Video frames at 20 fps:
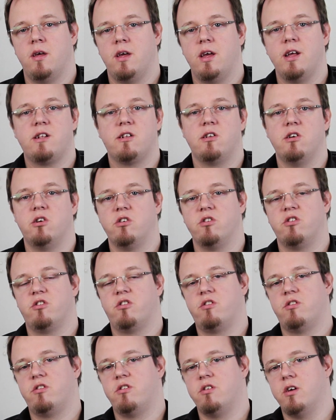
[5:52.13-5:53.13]

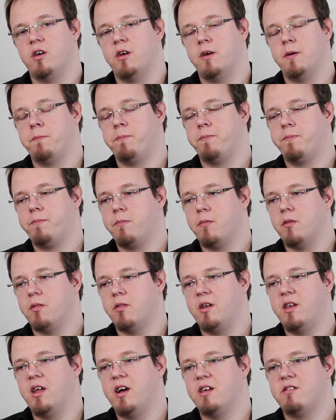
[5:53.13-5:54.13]
Hitler's, the
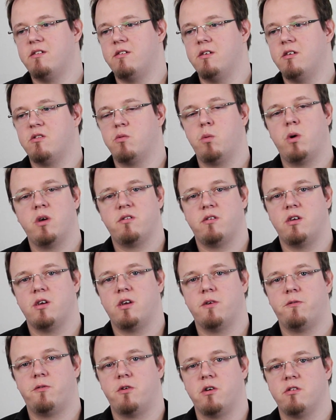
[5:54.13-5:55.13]
Nazi
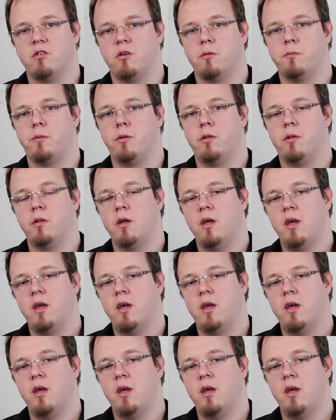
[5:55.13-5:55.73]
swastika, for example.